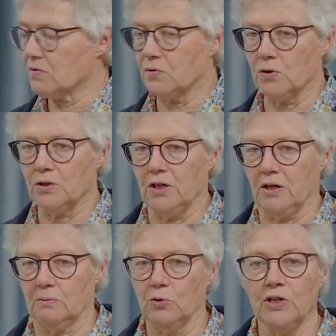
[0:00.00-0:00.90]
for the
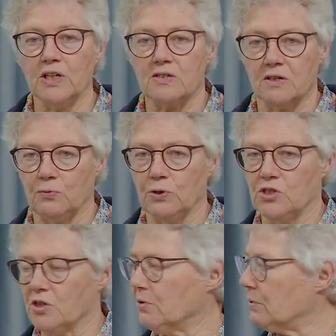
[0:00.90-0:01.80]
harmonics that we
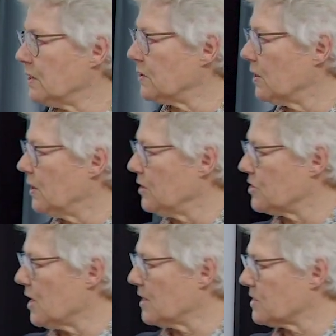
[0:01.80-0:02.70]
generate
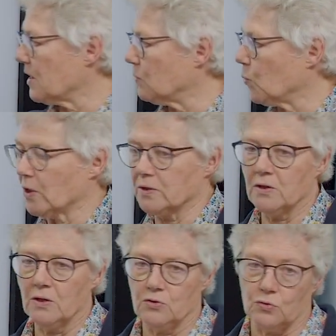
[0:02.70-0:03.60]
is less than 1.
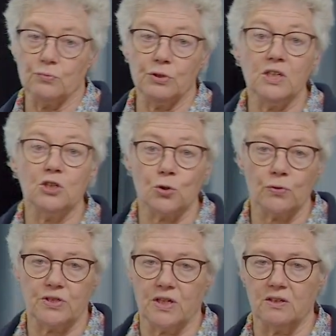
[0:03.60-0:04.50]
So really
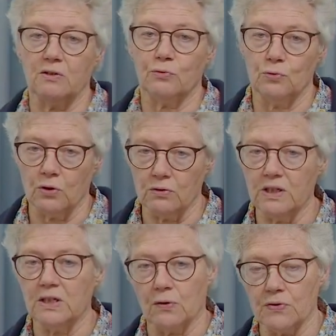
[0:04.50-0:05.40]
shows that if you
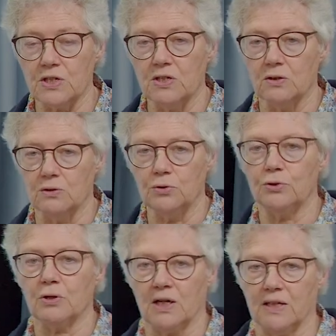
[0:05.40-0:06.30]
only consider
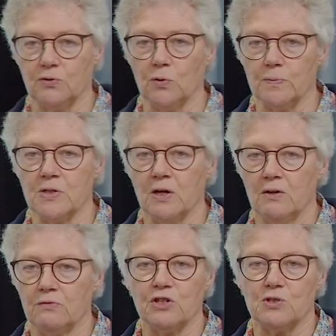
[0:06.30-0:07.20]
neutral atoms,
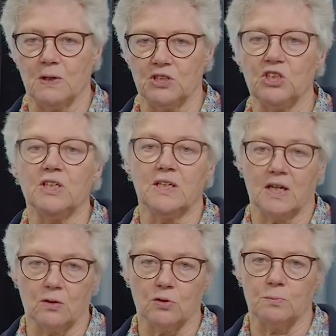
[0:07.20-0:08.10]
phase matching
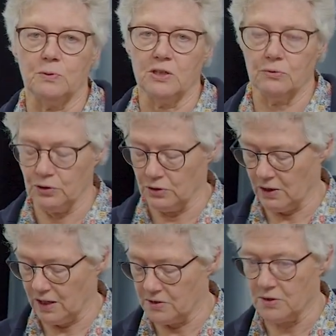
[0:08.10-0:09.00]
cannot be
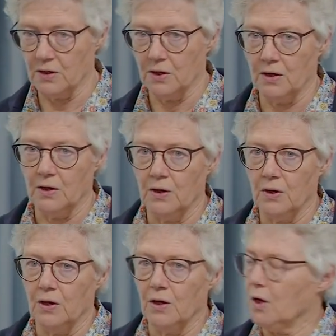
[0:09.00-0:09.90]
realized.
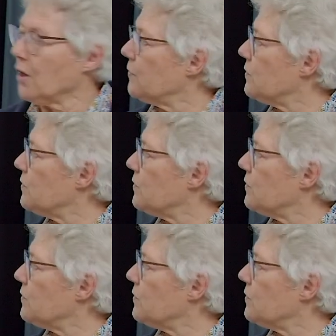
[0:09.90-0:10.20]
And